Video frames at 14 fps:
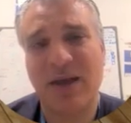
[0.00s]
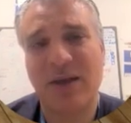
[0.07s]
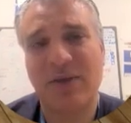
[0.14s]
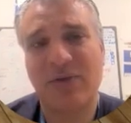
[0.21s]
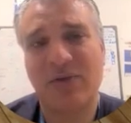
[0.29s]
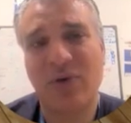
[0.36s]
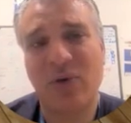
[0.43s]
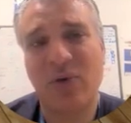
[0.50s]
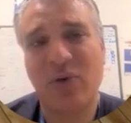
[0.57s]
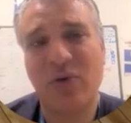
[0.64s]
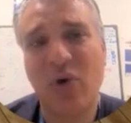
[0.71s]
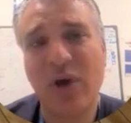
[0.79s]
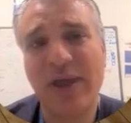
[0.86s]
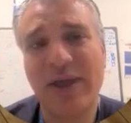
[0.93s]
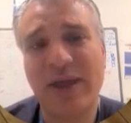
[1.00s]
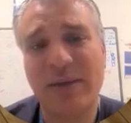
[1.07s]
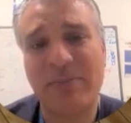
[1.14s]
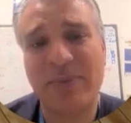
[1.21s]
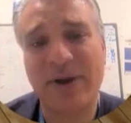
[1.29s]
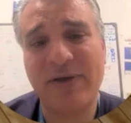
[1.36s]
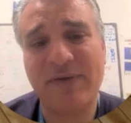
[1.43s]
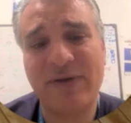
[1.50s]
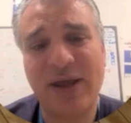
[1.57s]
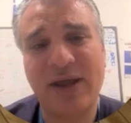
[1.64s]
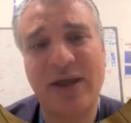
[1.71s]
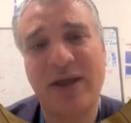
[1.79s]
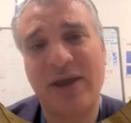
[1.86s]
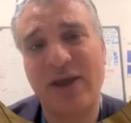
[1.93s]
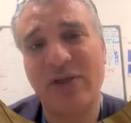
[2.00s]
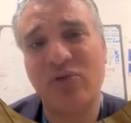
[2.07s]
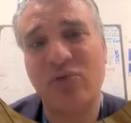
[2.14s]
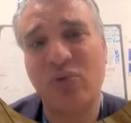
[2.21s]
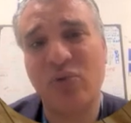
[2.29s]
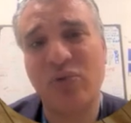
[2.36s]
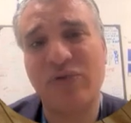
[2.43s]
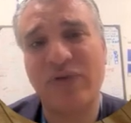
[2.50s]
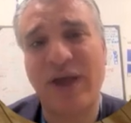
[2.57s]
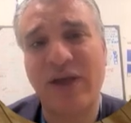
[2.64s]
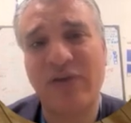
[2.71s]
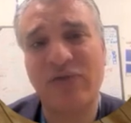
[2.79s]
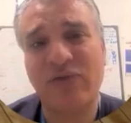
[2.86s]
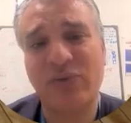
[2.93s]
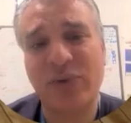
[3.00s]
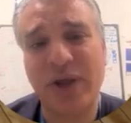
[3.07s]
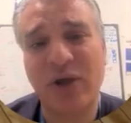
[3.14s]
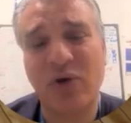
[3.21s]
So, going briefly into the history